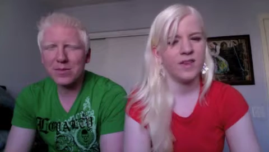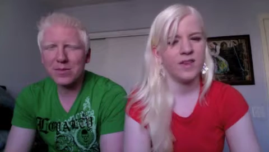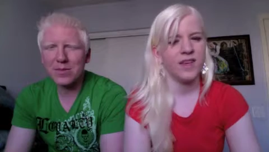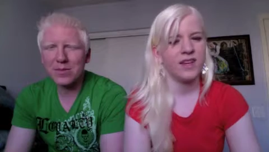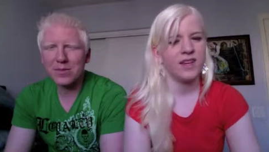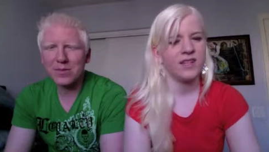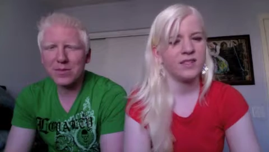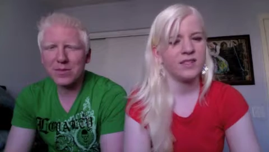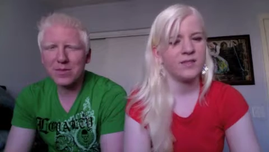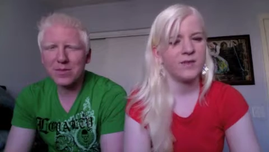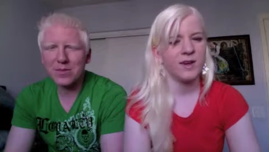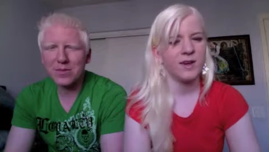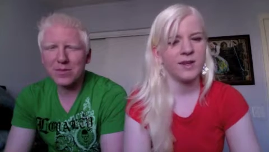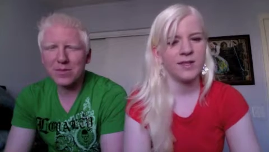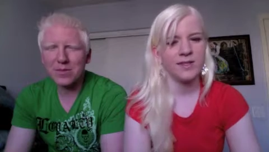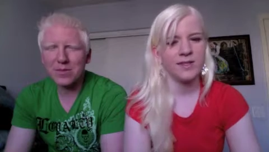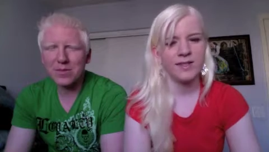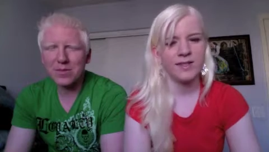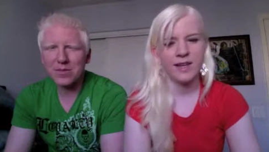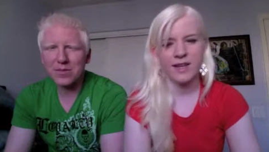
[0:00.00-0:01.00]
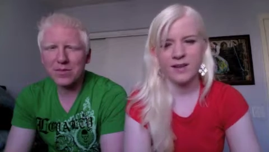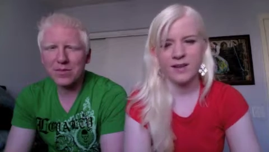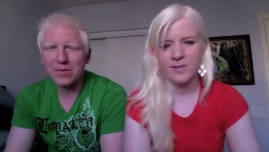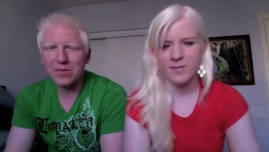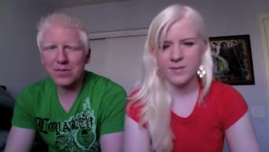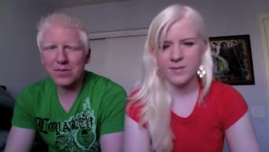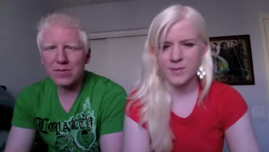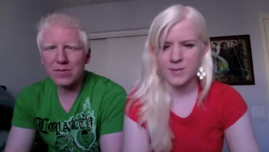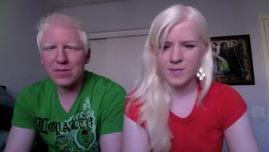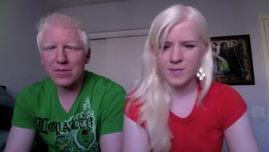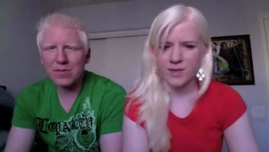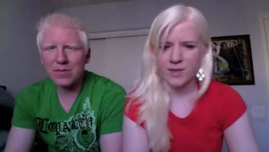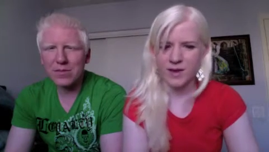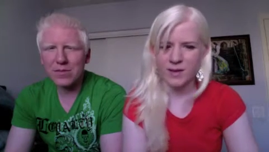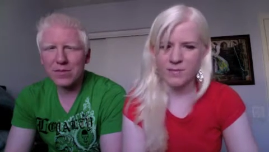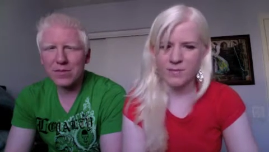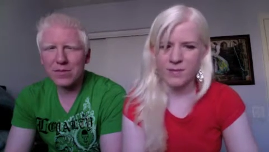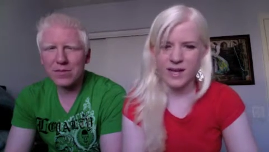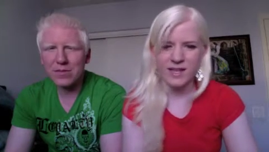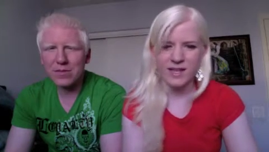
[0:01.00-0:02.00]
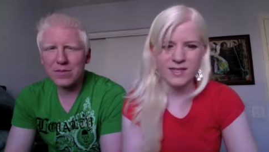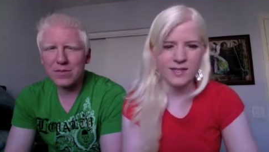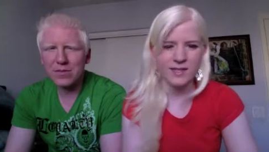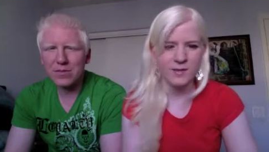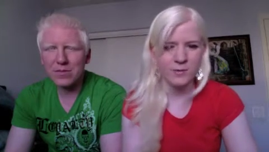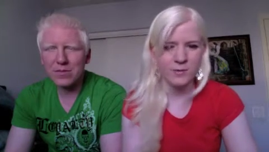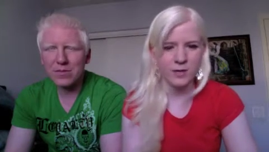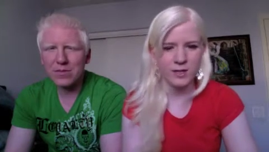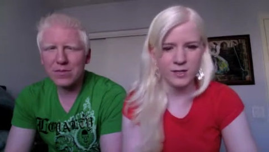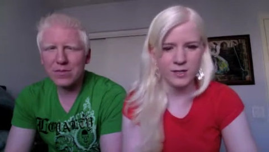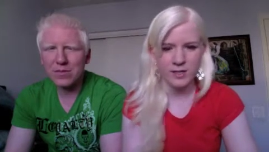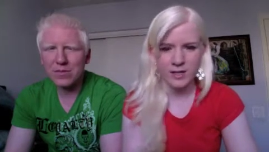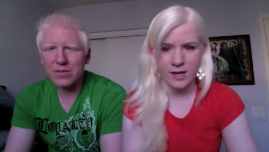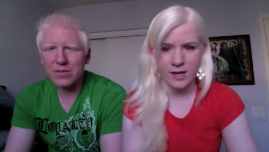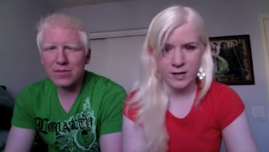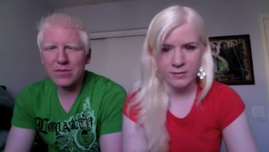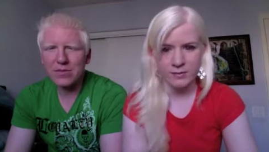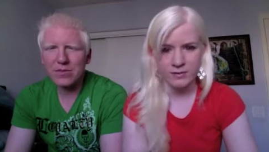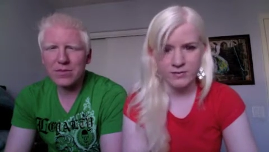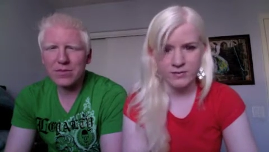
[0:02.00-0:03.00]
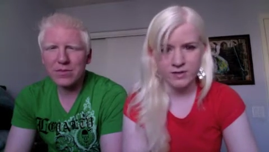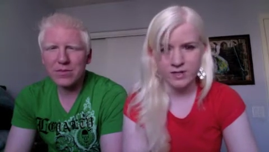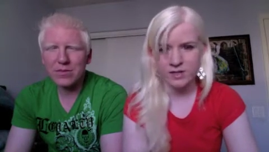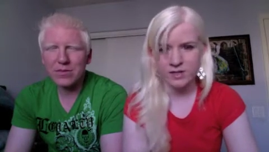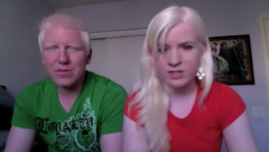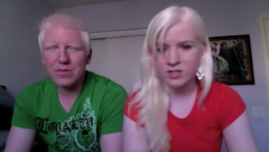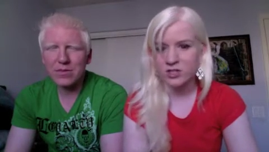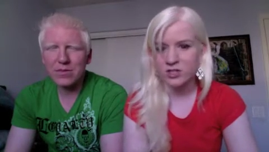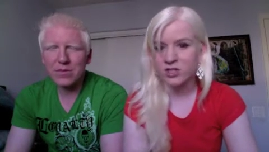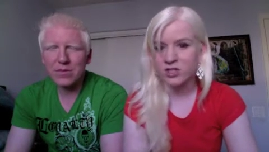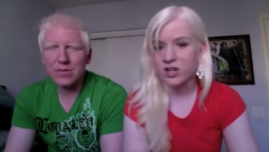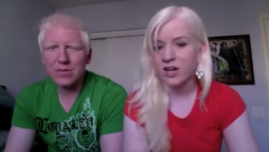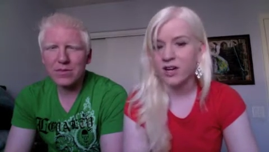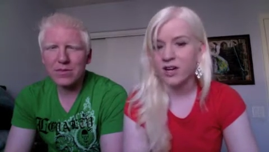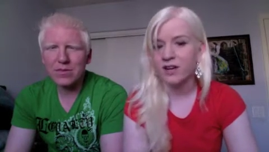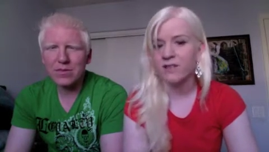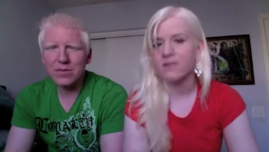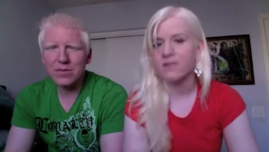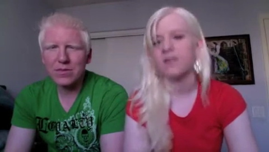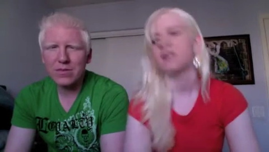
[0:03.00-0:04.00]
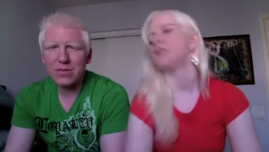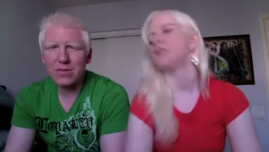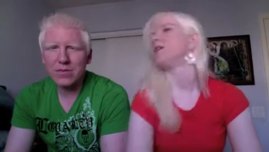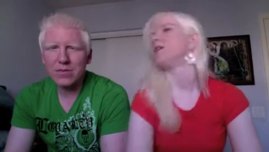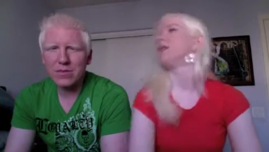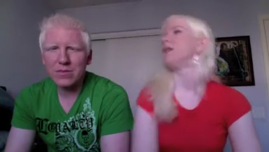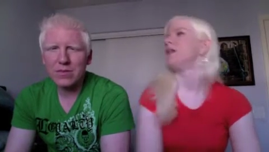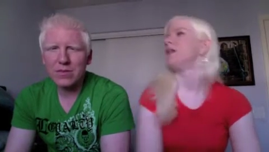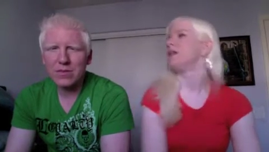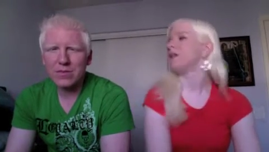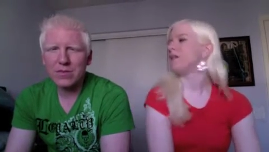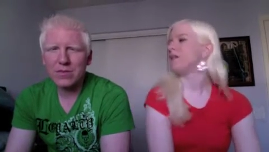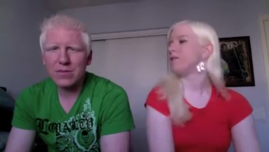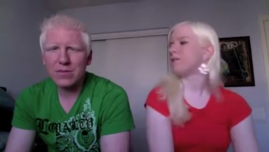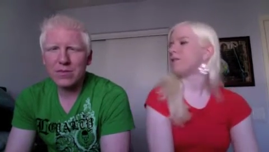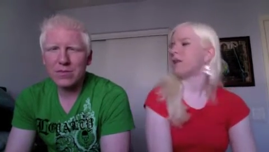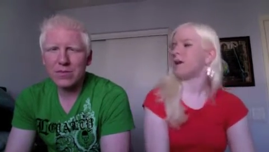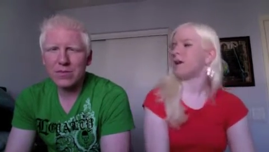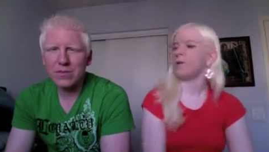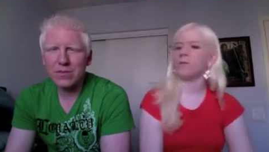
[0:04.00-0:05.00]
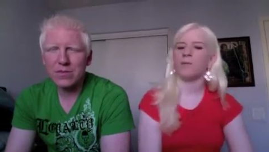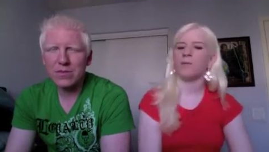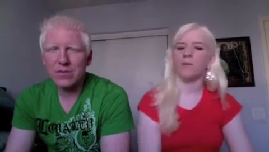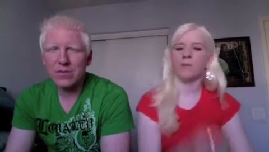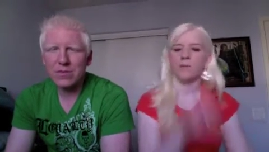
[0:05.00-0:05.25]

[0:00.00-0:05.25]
Speaker 1: and as far as like best and worst times for us to drive, from